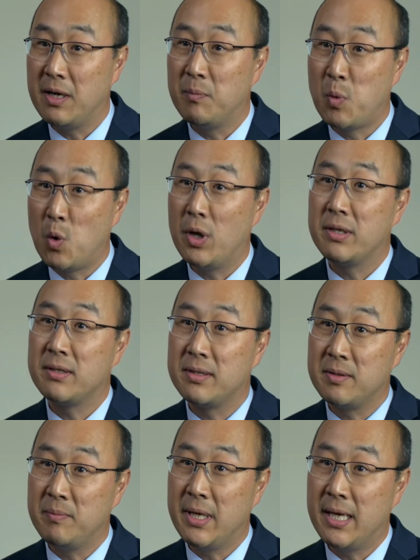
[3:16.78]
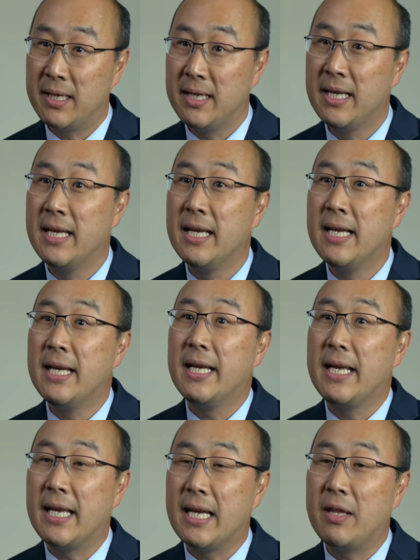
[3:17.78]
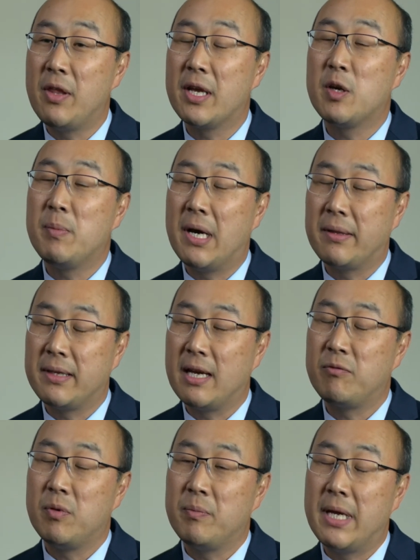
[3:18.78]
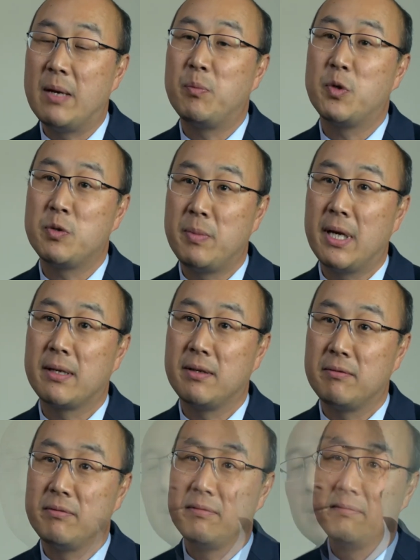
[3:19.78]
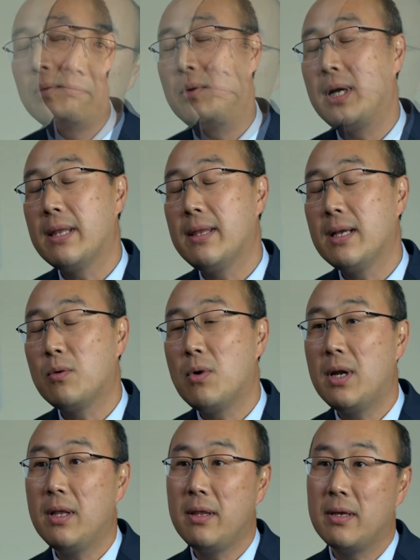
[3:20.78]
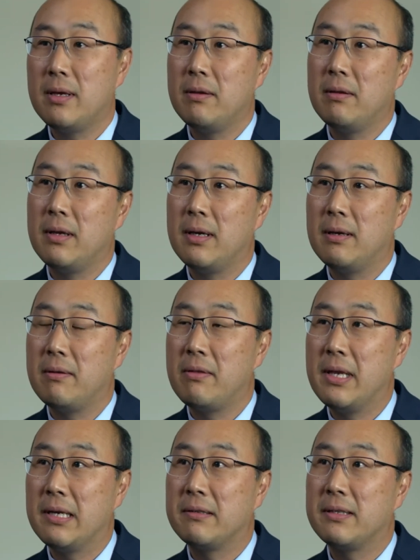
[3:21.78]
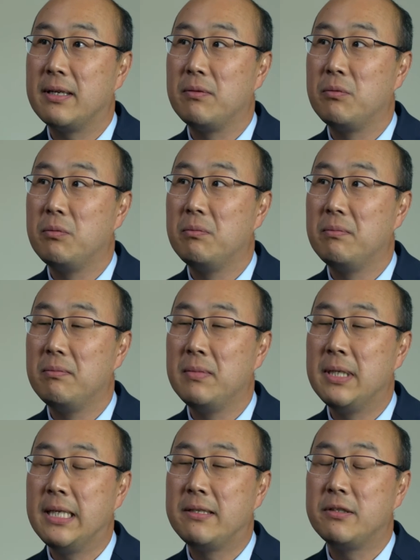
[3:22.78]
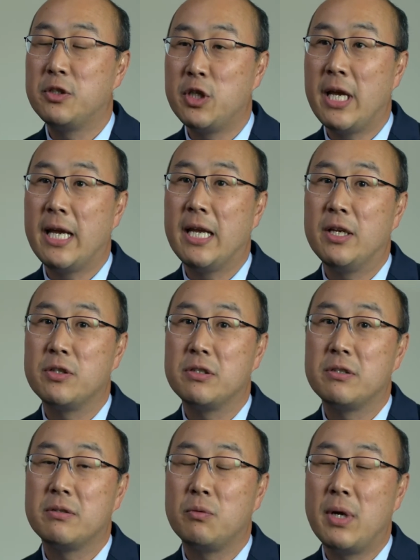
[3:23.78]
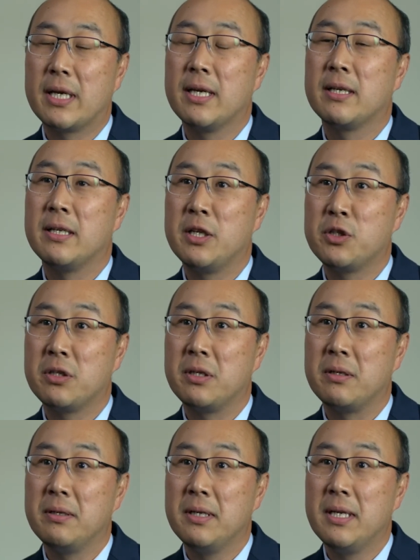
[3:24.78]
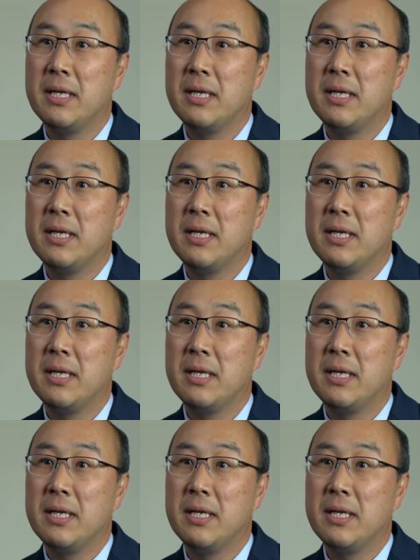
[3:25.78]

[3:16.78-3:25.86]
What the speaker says: boys into men, and think about that from that perspective. Well, I think one of the things that needs to change is the recognition